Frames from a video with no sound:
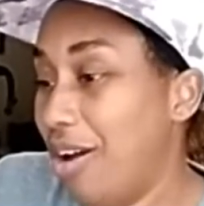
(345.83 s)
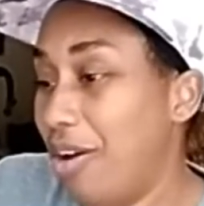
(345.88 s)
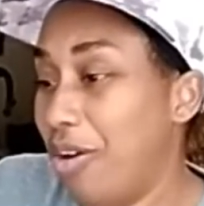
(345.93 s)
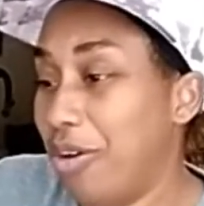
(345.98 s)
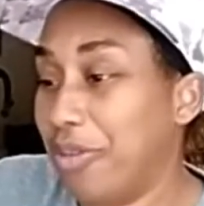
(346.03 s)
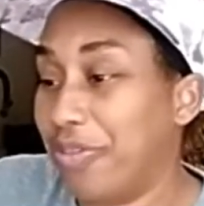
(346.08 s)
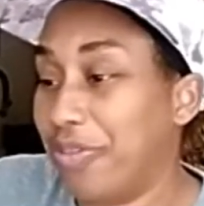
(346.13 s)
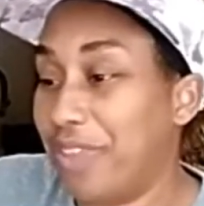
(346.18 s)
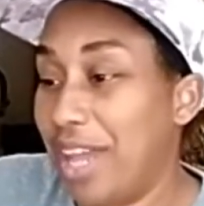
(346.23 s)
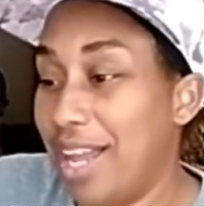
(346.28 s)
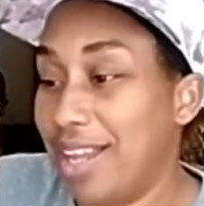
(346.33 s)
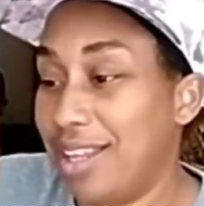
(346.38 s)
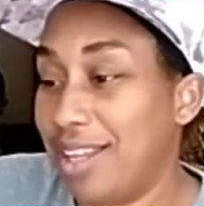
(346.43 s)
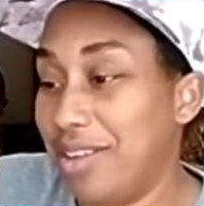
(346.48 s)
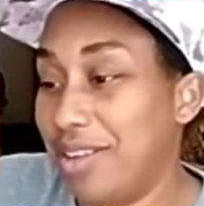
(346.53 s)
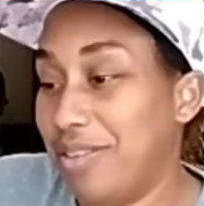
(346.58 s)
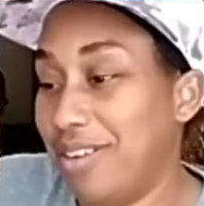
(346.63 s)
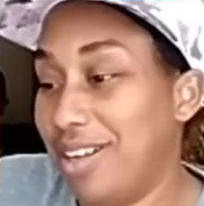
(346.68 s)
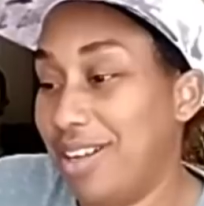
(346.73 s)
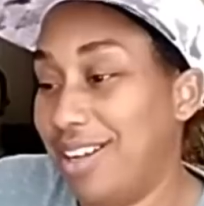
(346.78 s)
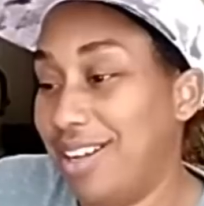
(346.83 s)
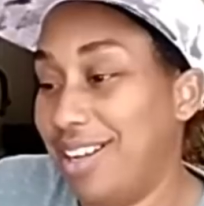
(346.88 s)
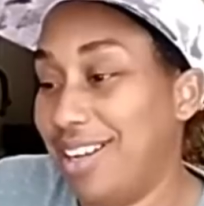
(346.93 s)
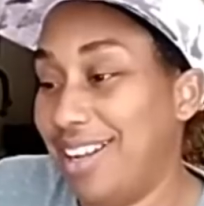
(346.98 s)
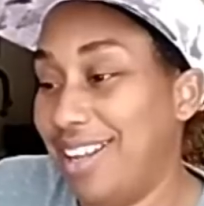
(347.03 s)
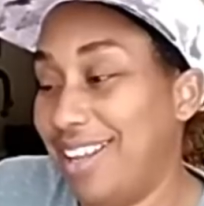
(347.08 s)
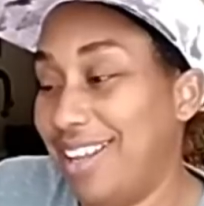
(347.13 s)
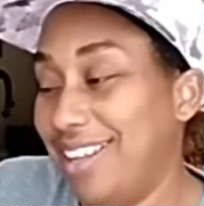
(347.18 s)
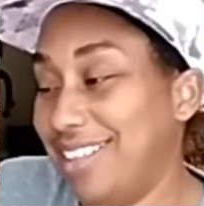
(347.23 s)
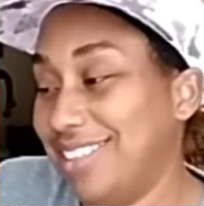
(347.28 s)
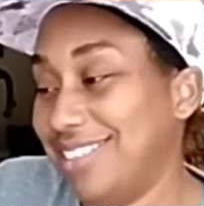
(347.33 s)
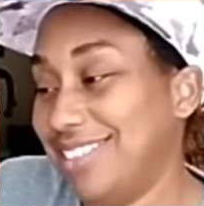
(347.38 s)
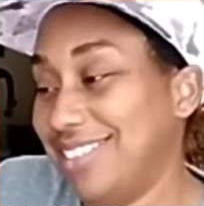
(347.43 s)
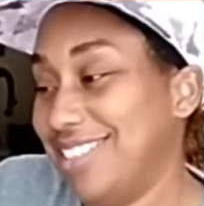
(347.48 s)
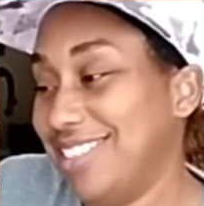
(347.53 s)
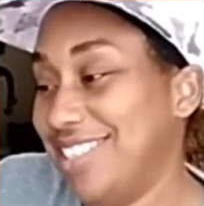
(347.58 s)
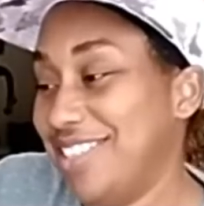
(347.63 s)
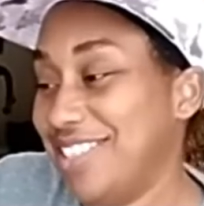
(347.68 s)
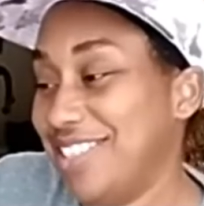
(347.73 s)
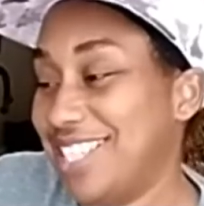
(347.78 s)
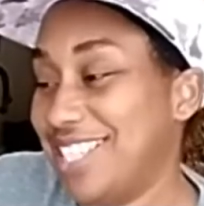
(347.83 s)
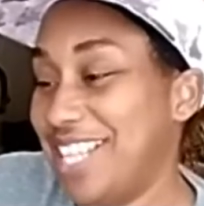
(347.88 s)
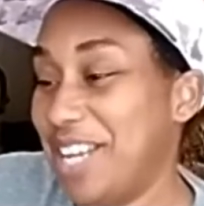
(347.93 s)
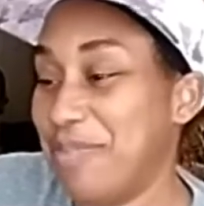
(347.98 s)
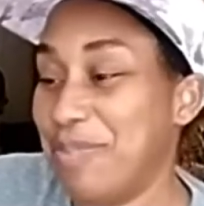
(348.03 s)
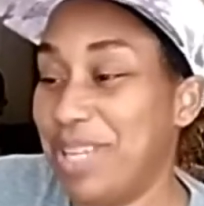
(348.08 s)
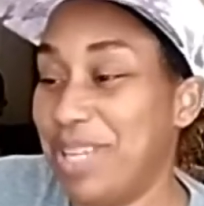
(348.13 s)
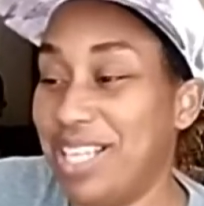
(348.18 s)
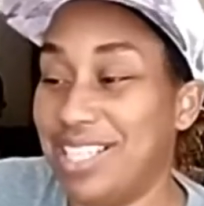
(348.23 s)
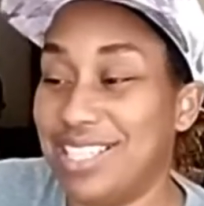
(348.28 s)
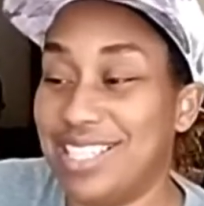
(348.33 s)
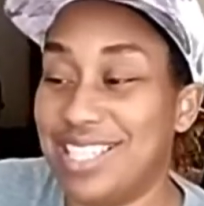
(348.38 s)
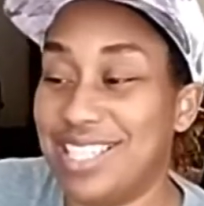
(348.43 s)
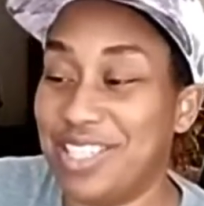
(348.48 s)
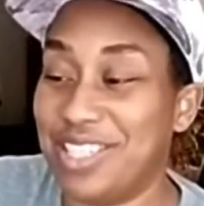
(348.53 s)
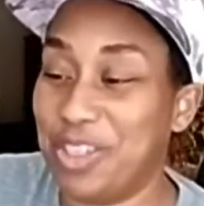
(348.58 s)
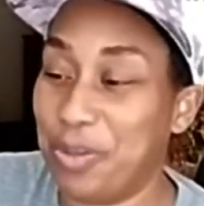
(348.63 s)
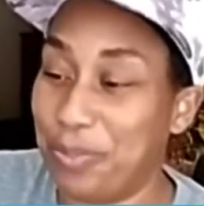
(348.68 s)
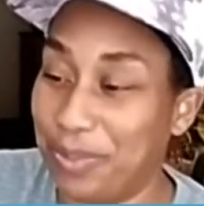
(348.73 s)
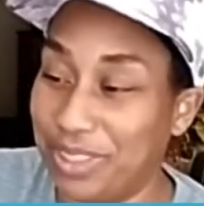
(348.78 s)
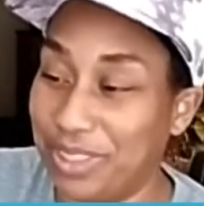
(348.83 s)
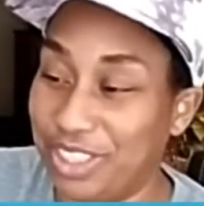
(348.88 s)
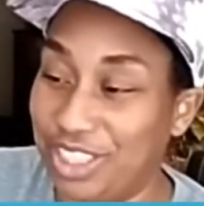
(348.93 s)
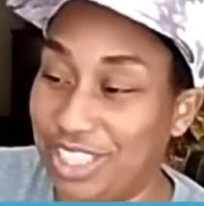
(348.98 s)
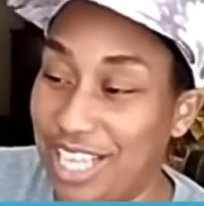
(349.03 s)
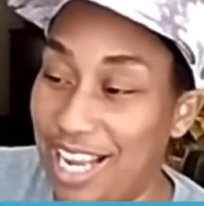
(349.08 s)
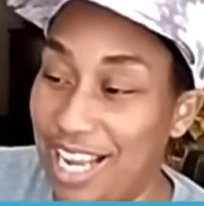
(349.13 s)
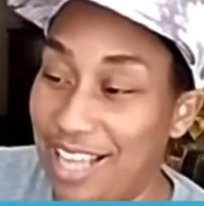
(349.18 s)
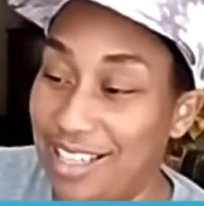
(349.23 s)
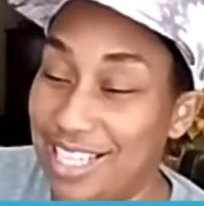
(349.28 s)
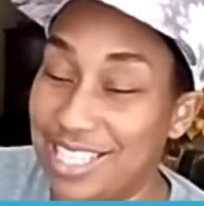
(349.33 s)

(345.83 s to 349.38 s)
Oh, thank you, honey. You sent me a super chat.